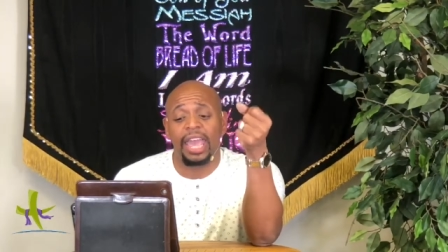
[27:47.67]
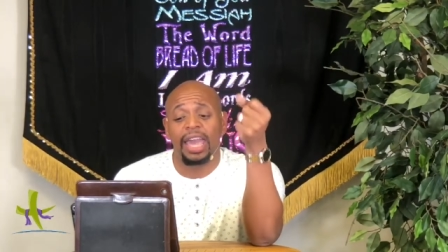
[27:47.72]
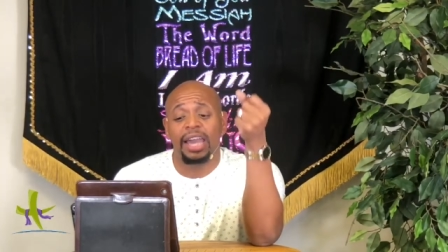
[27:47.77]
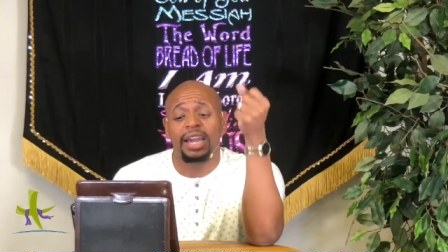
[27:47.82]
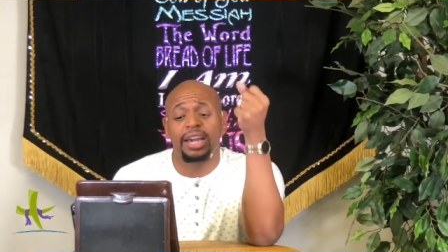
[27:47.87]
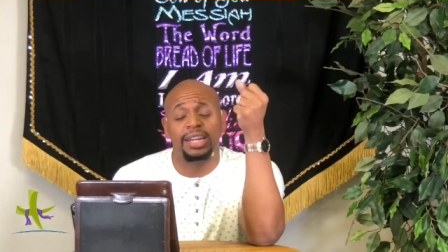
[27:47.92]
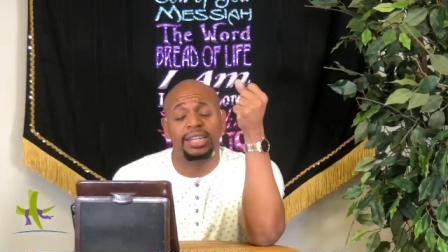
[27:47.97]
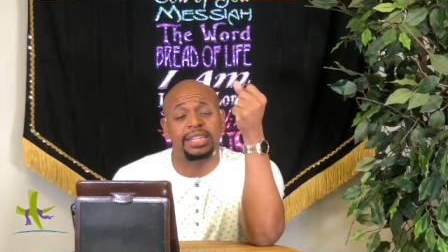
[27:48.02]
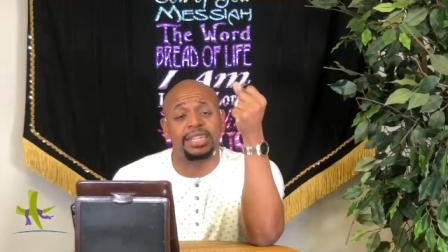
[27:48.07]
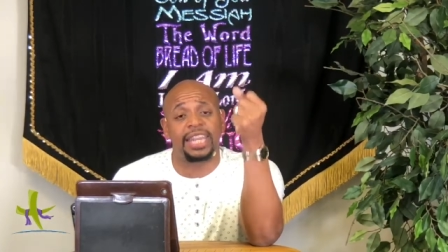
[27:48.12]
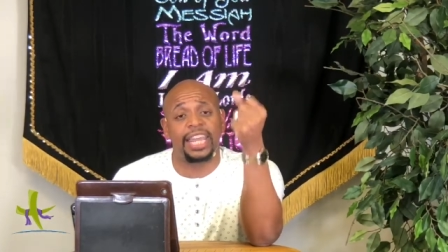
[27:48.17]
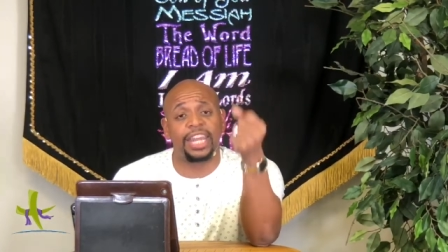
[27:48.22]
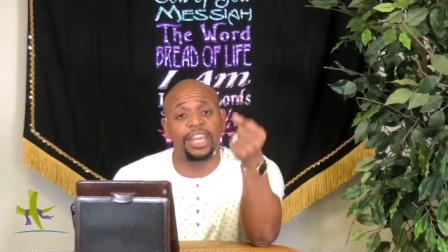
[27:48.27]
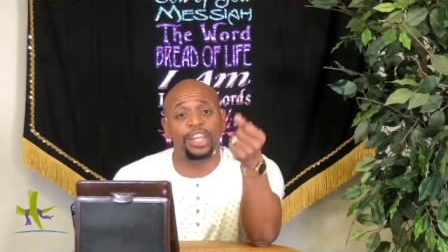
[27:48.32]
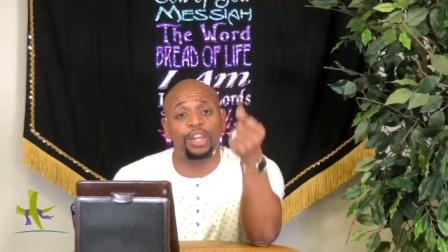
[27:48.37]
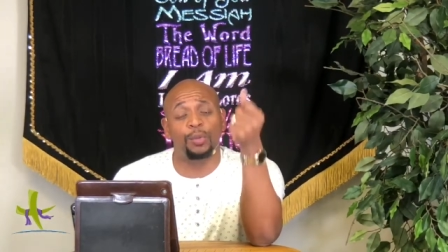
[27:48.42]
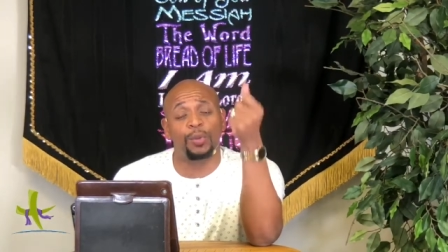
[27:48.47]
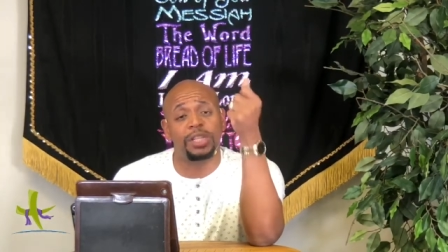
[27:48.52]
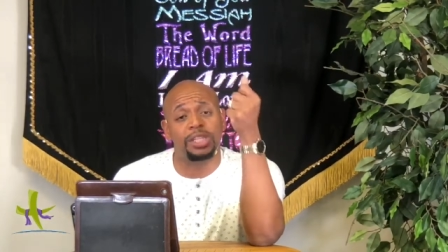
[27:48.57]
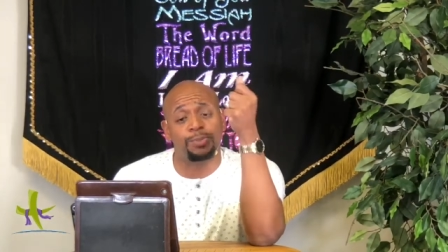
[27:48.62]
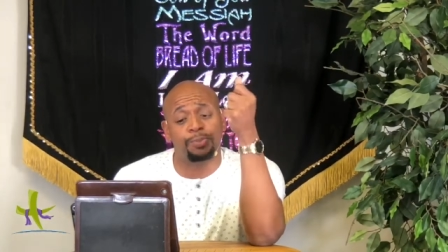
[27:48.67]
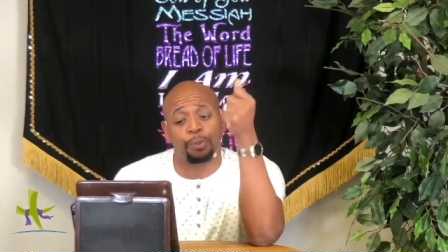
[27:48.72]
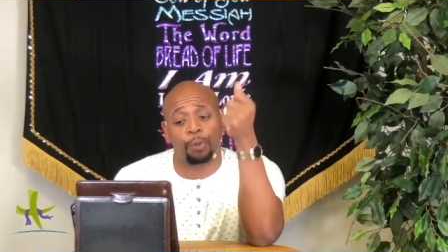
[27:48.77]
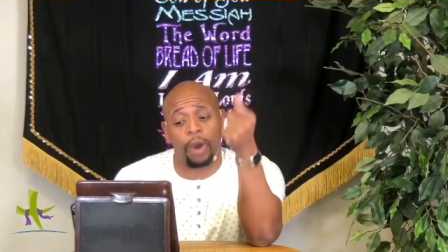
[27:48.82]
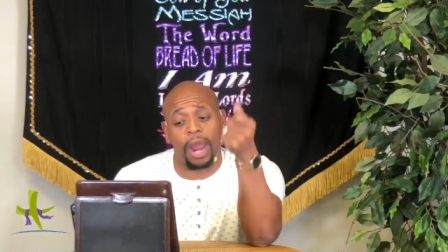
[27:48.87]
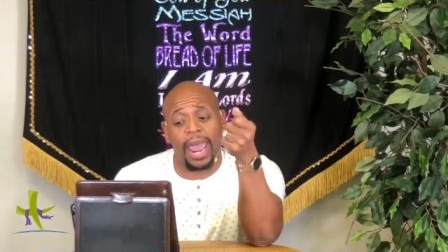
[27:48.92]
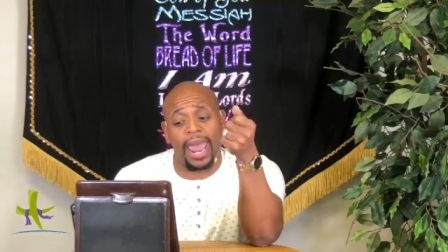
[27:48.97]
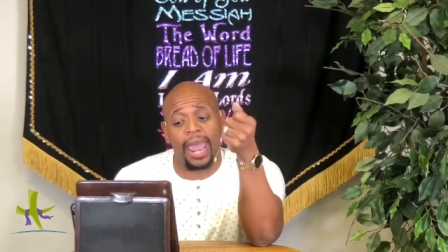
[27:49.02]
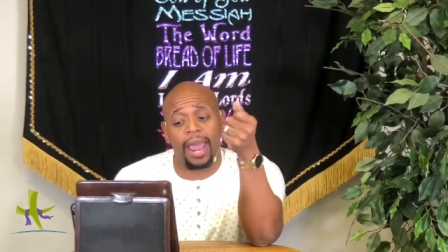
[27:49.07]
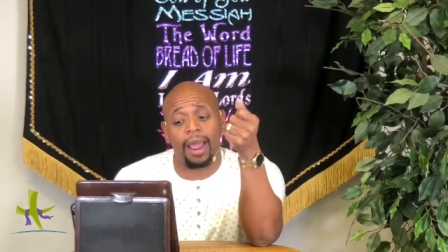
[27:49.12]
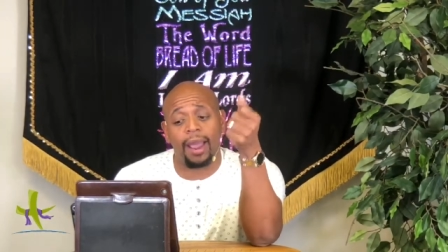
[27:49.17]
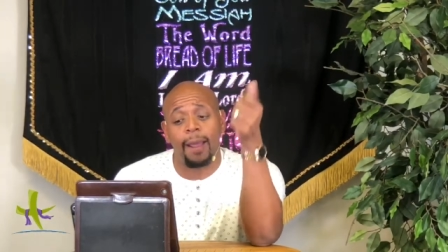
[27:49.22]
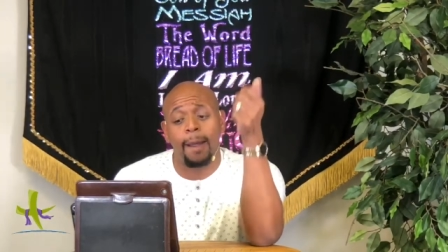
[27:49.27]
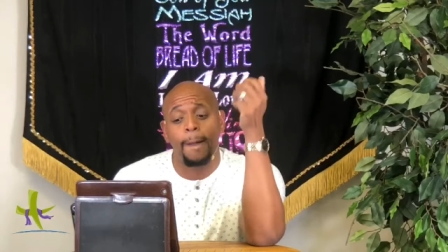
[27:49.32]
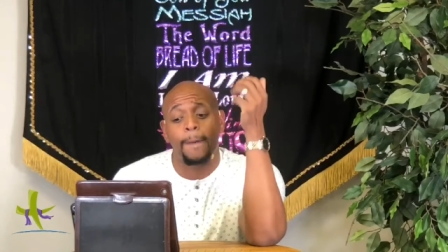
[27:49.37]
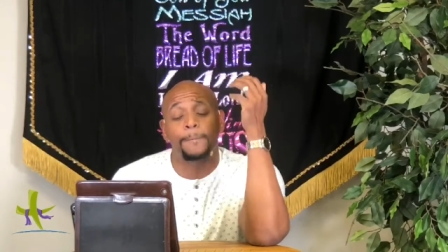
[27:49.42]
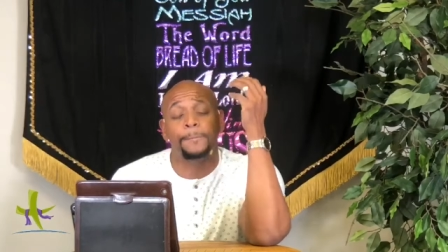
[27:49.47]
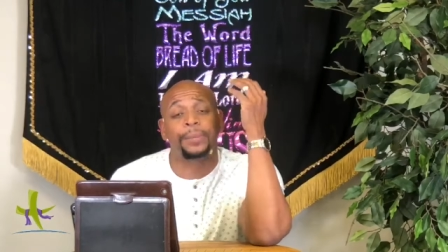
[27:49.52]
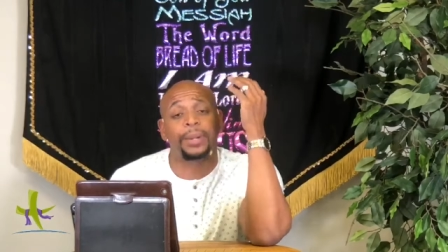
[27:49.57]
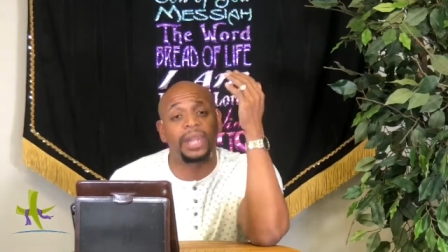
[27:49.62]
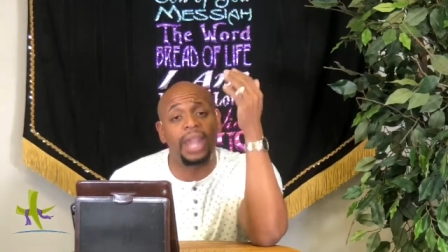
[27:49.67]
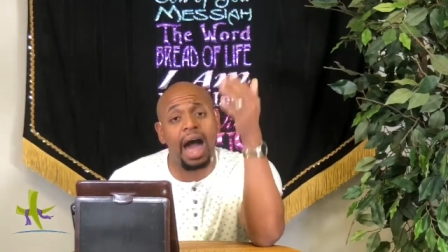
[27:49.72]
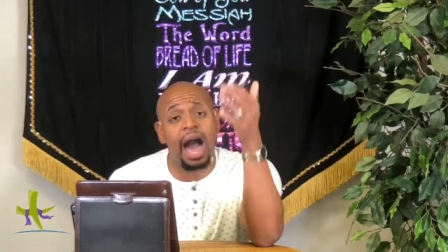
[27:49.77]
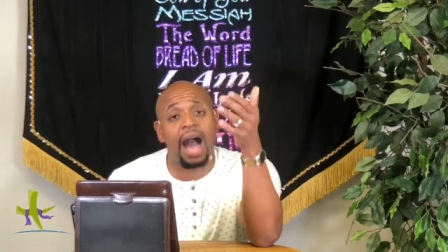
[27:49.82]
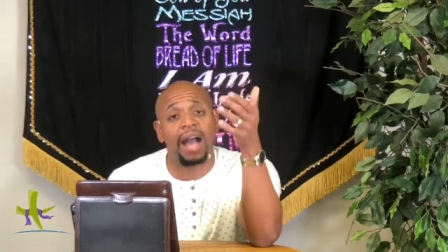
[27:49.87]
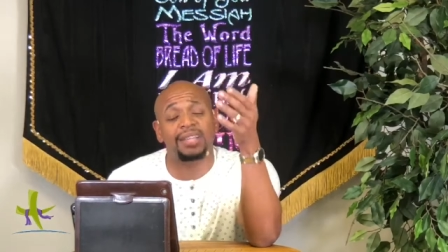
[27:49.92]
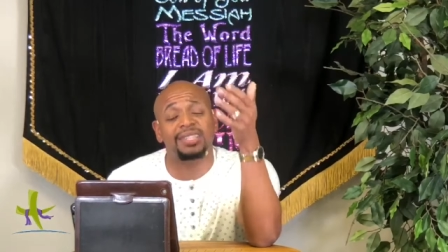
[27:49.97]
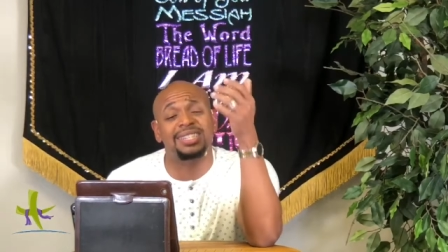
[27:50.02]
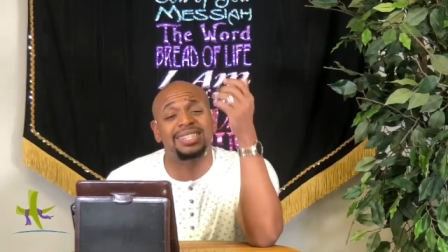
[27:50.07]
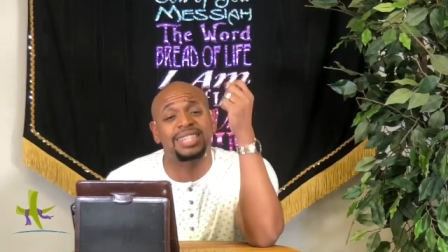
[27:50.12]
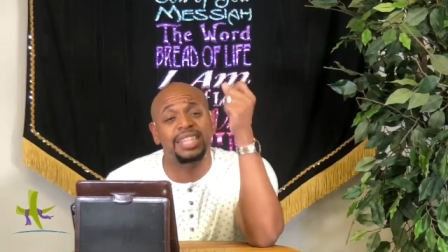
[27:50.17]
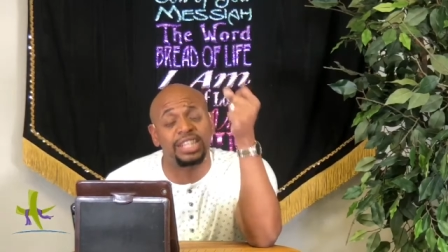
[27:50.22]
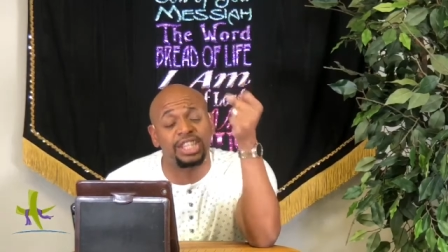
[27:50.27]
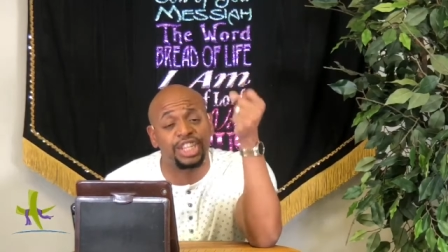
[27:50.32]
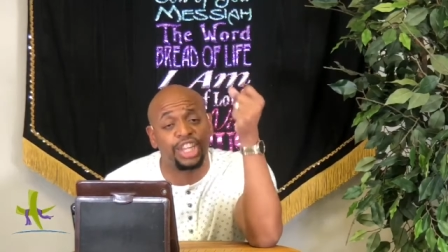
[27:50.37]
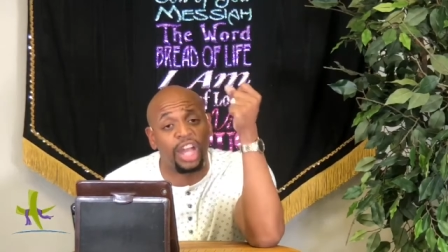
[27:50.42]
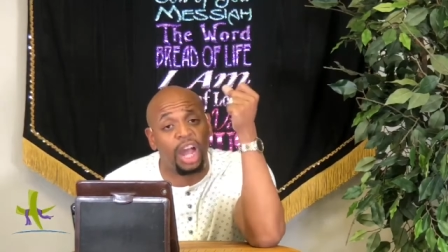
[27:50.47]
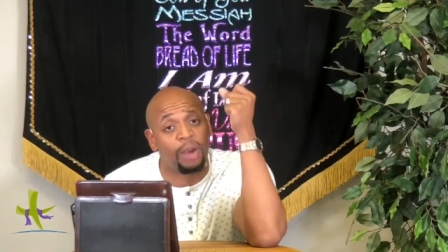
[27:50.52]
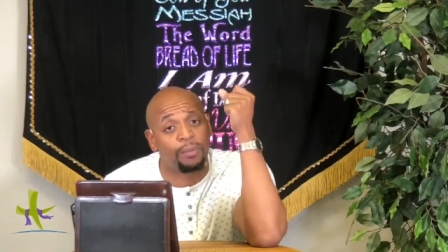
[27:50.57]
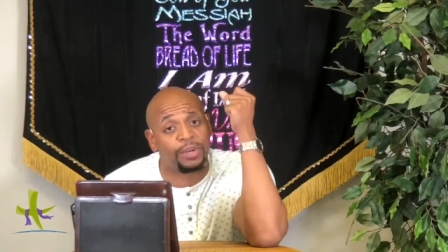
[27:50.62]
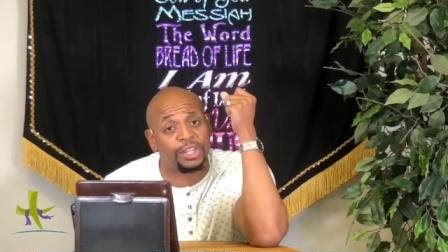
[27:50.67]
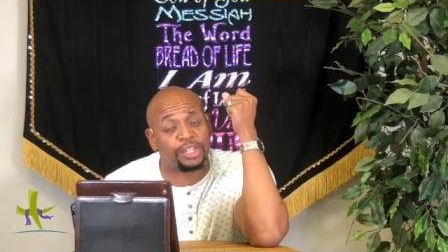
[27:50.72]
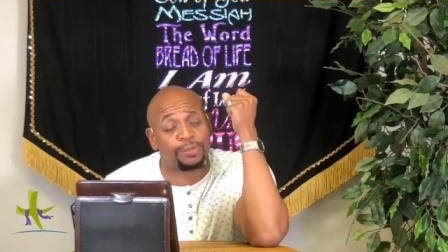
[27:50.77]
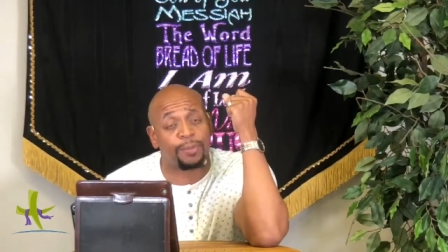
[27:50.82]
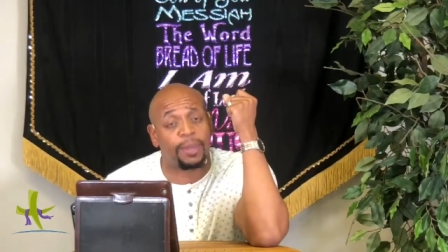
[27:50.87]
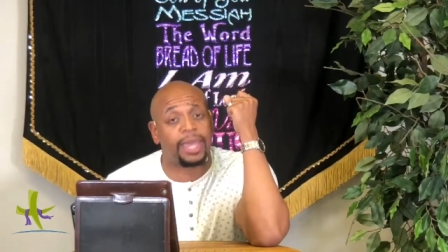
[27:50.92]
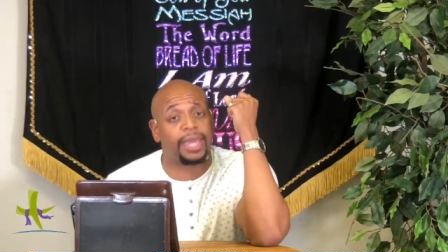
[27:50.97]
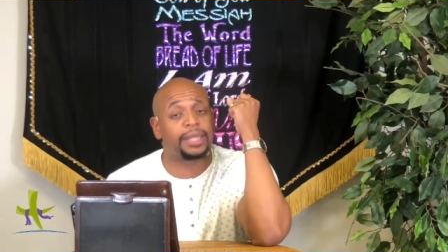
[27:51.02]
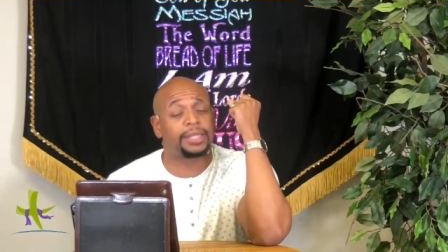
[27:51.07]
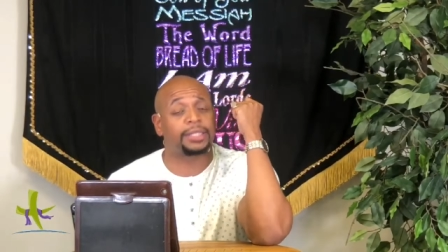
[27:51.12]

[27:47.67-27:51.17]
Continuous prayer blocks discouragement.